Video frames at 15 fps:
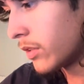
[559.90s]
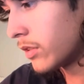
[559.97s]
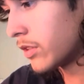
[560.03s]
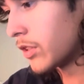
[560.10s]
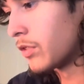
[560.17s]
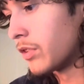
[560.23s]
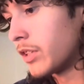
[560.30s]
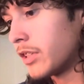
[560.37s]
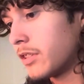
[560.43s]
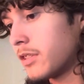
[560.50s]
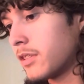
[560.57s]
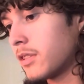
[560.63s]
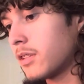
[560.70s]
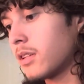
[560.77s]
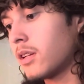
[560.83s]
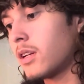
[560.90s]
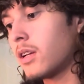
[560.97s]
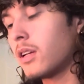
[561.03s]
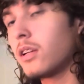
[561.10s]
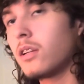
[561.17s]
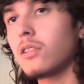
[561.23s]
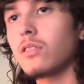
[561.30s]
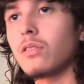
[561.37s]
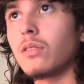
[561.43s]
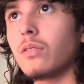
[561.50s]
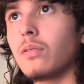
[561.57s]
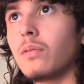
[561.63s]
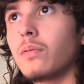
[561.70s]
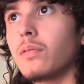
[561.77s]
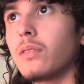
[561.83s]
degrees.
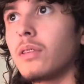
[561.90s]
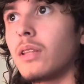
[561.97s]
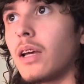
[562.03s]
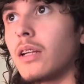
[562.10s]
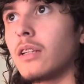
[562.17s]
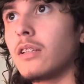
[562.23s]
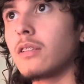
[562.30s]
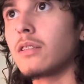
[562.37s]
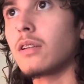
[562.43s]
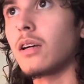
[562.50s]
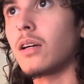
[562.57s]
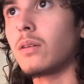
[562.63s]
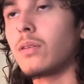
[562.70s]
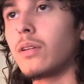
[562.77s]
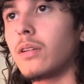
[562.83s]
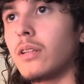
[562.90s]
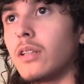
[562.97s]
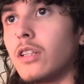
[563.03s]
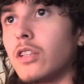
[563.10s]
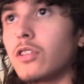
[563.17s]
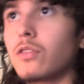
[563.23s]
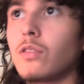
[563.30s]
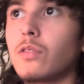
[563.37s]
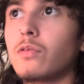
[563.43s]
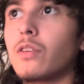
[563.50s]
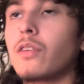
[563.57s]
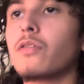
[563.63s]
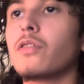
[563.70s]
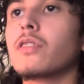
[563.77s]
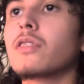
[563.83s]
So that is our initial
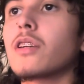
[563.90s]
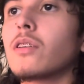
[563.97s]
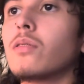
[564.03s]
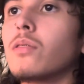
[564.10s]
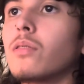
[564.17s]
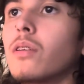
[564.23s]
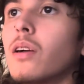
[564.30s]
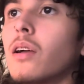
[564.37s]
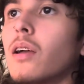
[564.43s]
reference angle.